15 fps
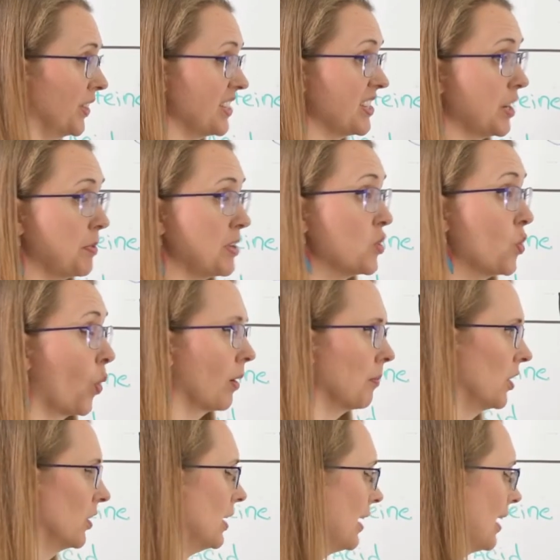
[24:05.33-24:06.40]
tend to be
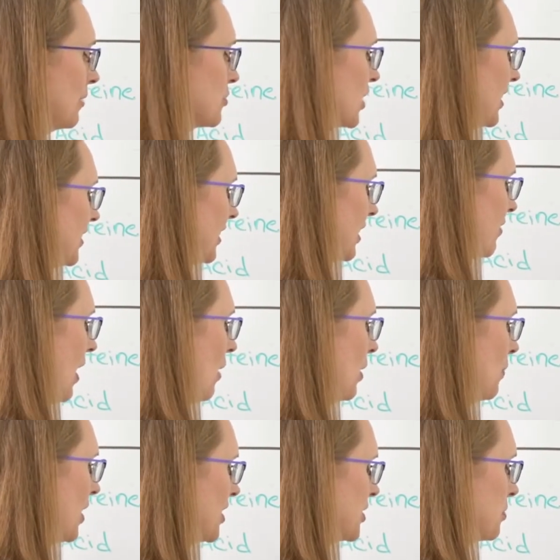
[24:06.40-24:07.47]
normal. I'm trying to think of how I
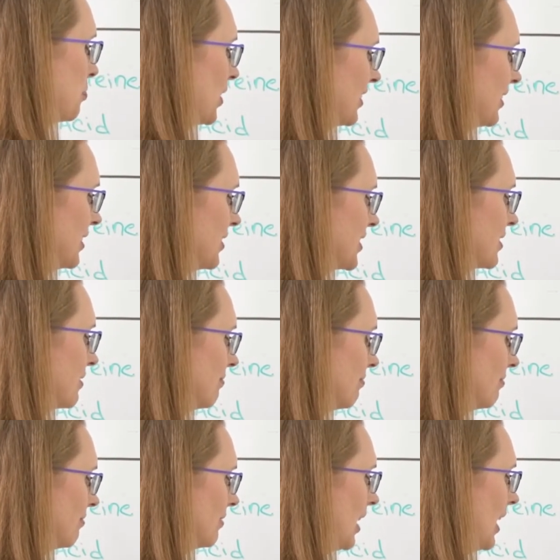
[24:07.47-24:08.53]
want to depict this
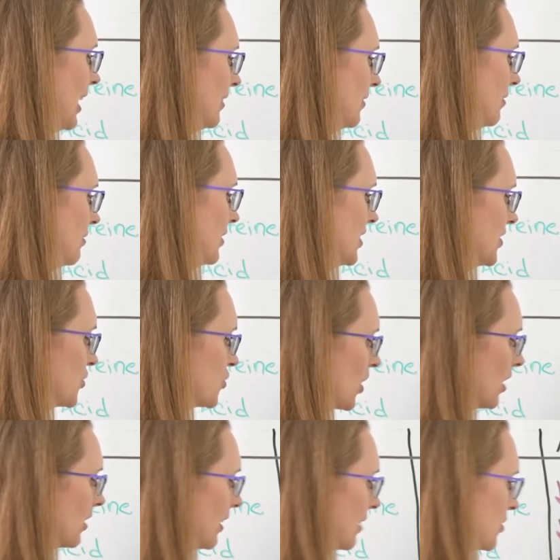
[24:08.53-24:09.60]
on um, this
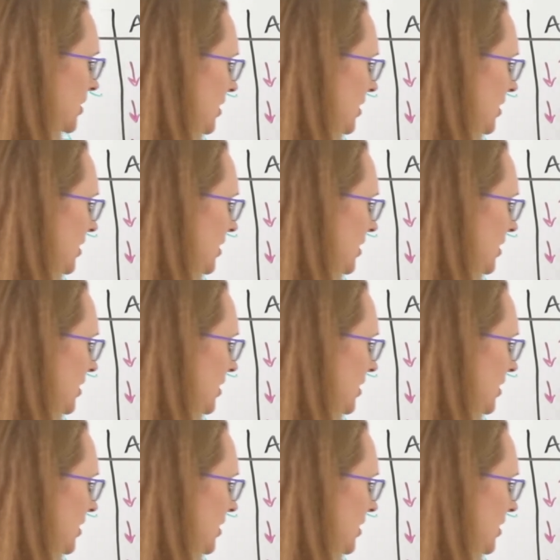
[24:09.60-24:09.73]
chart. I'm just